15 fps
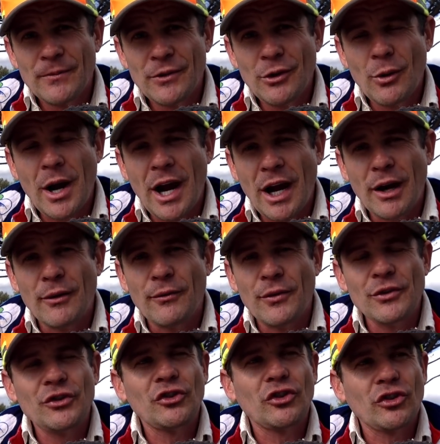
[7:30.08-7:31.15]
you have
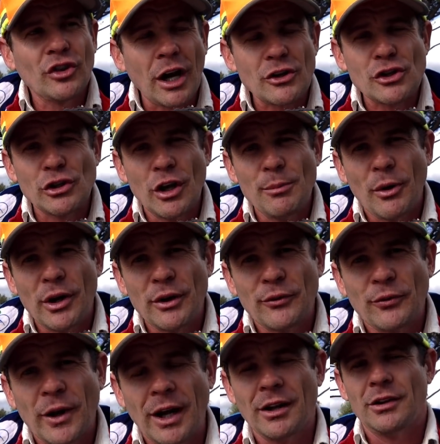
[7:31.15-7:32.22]
such low body
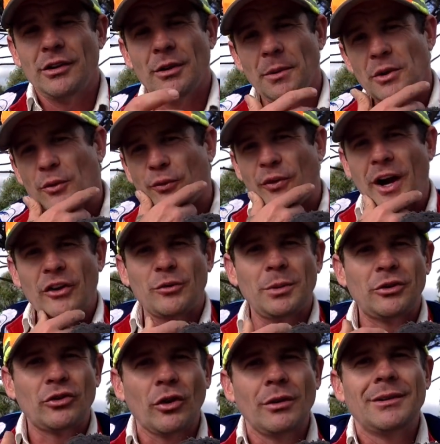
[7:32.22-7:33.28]
fat. You know, your face will
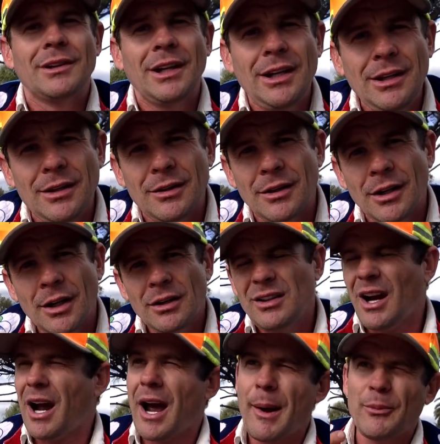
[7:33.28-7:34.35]
be so lean.
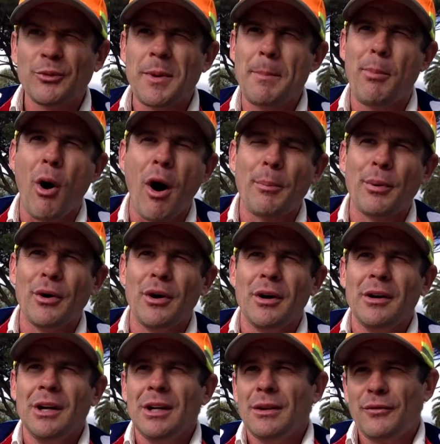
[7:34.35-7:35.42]
Your abs will be
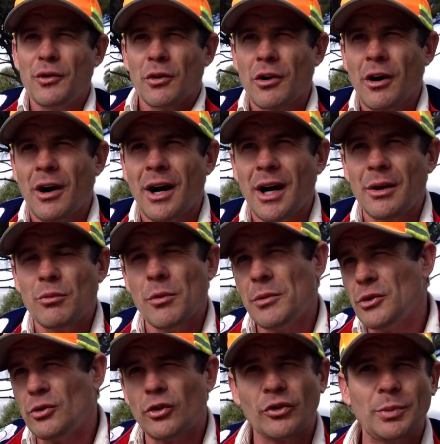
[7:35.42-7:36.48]
popping. If you're a guy,
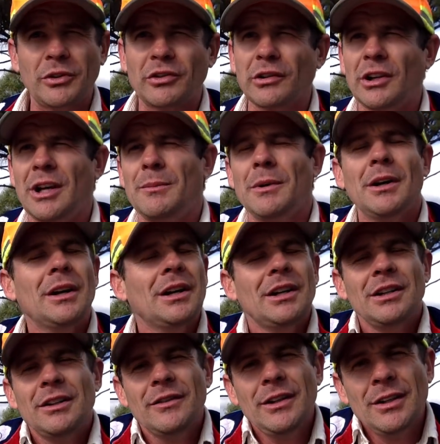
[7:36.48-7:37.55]
woman, you'd just be slim.
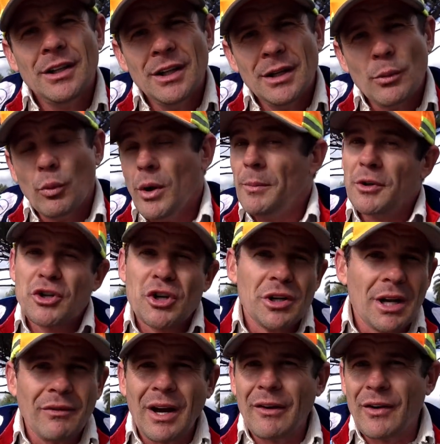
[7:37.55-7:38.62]
You know what I mean? Women should
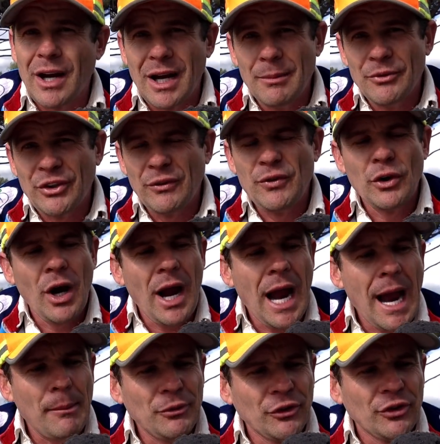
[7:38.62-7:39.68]
never have abs. If you've got
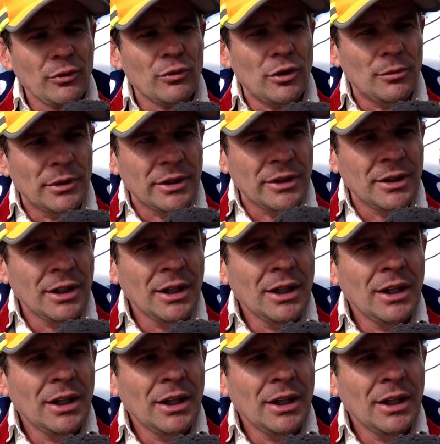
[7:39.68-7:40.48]
abs as a woman,